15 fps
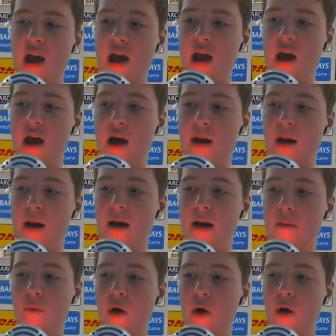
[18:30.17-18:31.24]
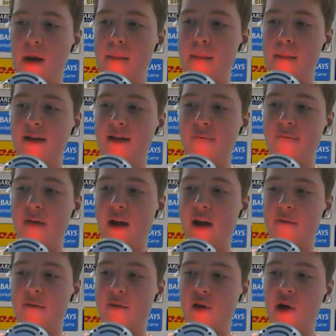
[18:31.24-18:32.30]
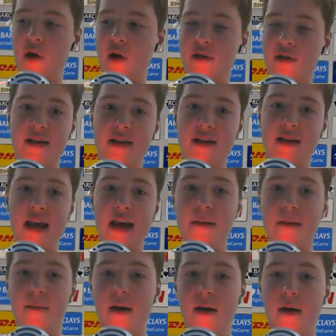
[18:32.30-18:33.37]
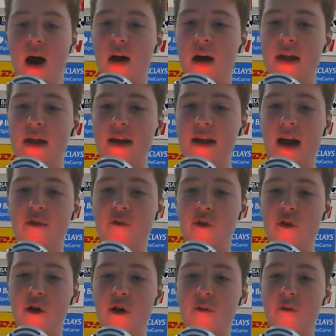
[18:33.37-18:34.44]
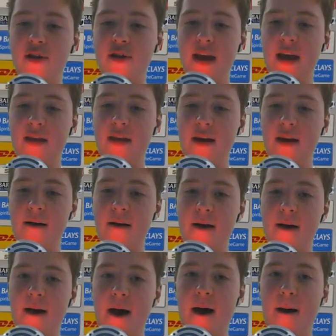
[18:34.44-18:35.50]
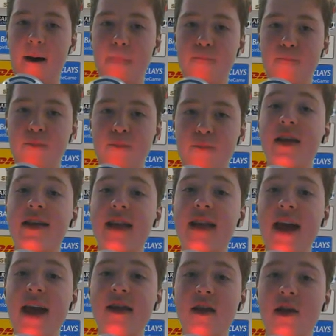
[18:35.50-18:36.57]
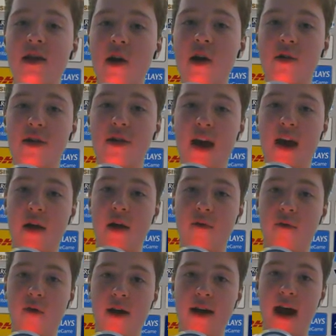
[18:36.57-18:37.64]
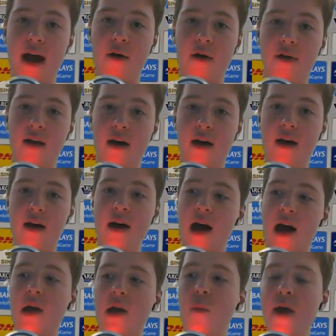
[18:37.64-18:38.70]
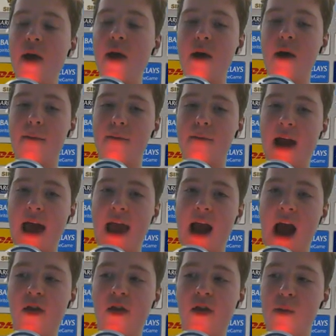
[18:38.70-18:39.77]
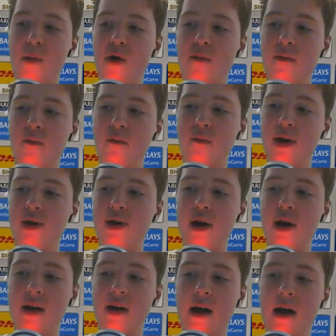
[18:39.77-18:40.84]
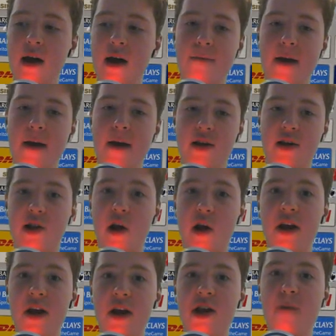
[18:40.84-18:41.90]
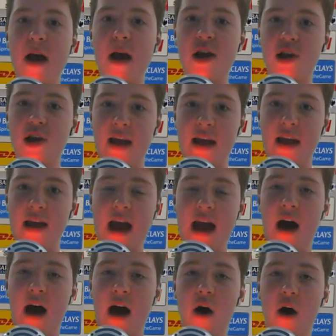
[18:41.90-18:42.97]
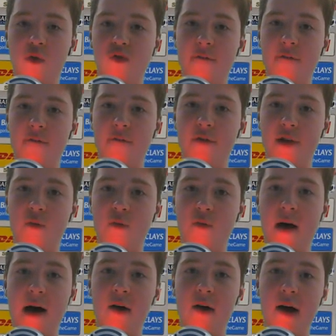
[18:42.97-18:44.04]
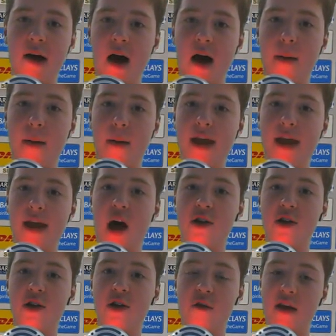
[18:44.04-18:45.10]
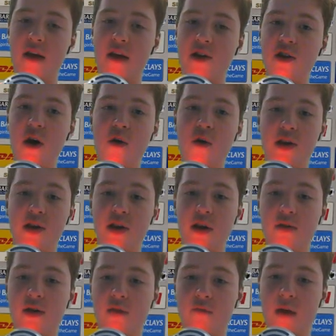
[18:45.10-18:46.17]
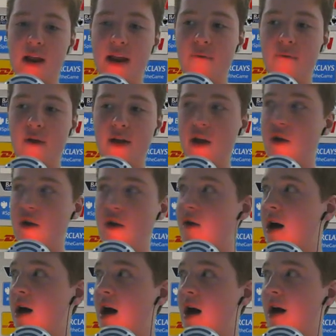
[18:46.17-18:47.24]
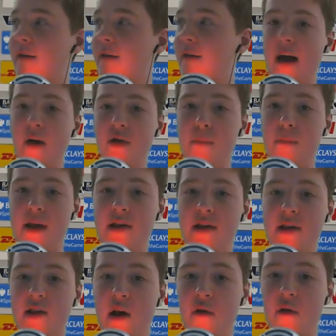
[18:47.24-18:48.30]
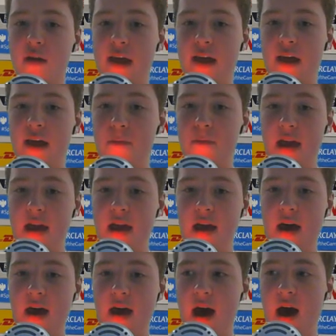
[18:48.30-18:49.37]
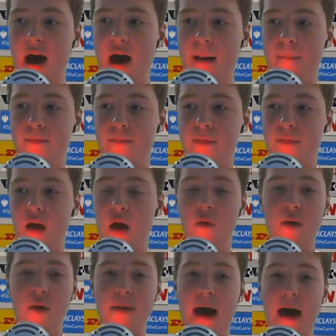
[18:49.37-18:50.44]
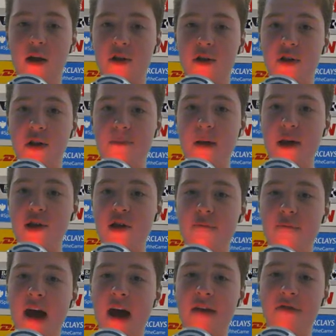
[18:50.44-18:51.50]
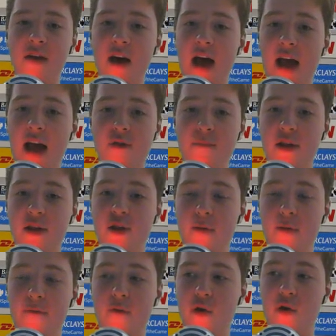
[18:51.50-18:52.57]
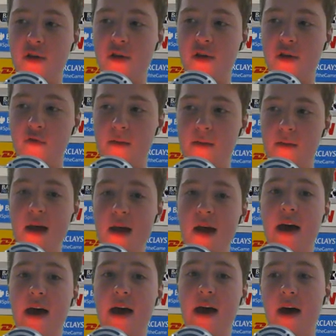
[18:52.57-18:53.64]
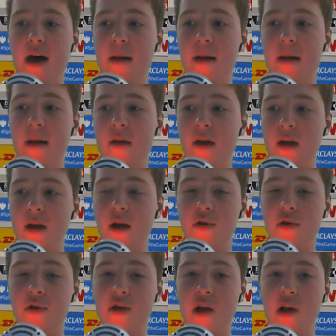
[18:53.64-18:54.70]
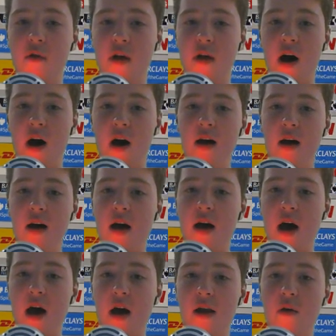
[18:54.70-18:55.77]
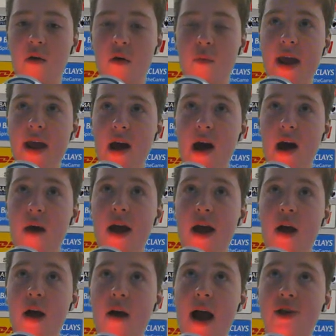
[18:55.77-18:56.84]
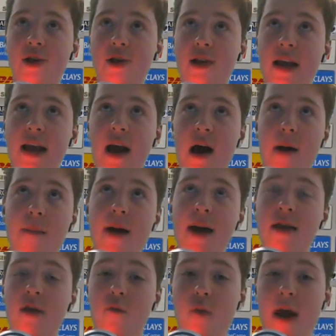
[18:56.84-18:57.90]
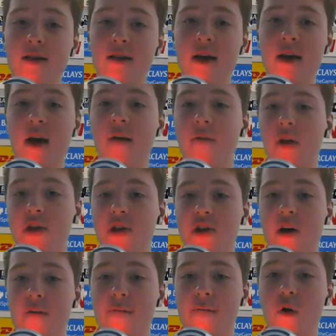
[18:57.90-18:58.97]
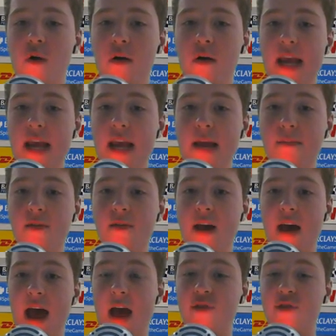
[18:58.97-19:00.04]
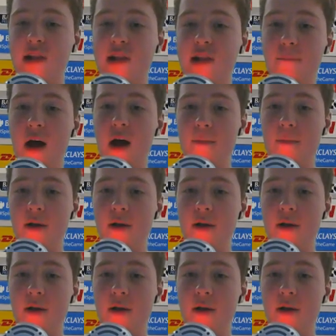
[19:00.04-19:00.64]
It will be a massive failure for Josie and the team. And I think that is true. Obviously, in the state that Stoke City are in right now, and the way we're playing at the moment, we should be beating Stoke, especially at Old Trafford as well. And yeah, I do agree. There's no excuses really if we do fail to beat Stoke. I think it would be a really bad loss, especially the fact that, as we mentioned before in the stream, that you know, Stoke are. No, we are actually in the race for the top four, and teams have slipped up.